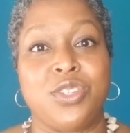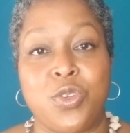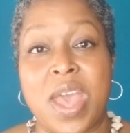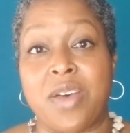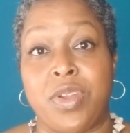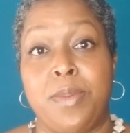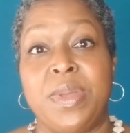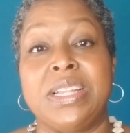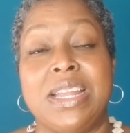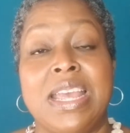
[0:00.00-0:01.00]
do you have an
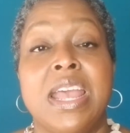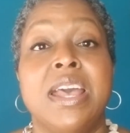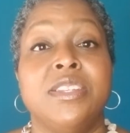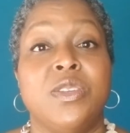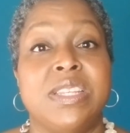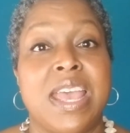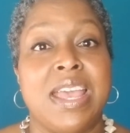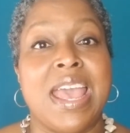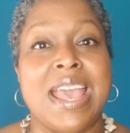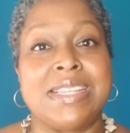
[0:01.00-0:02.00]
ability to
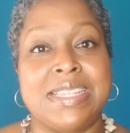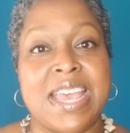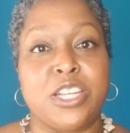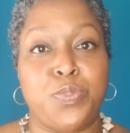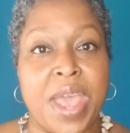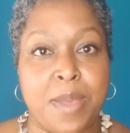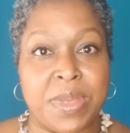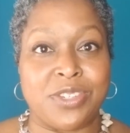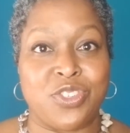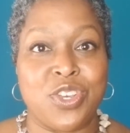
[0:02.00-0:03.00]
take ACH
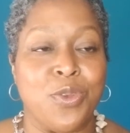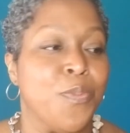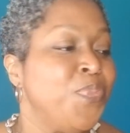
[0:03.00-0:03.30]
payments too?